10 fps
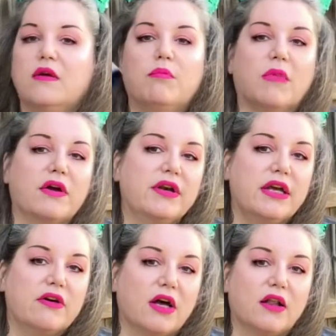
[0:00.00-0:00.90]

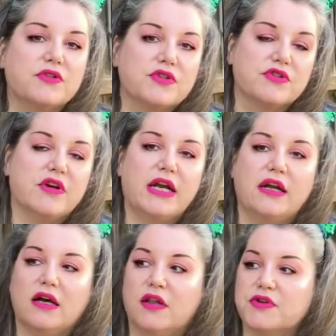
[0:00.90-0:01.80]
Martingale collars are training
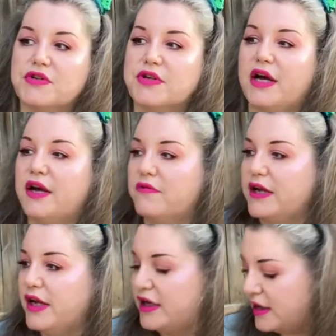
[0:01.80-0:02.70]
collars, they're not
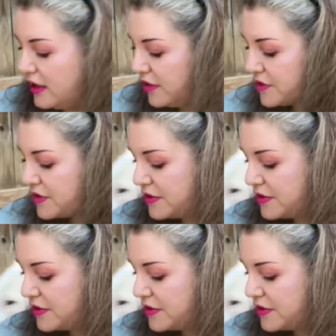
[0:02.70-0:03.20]
everyday collars.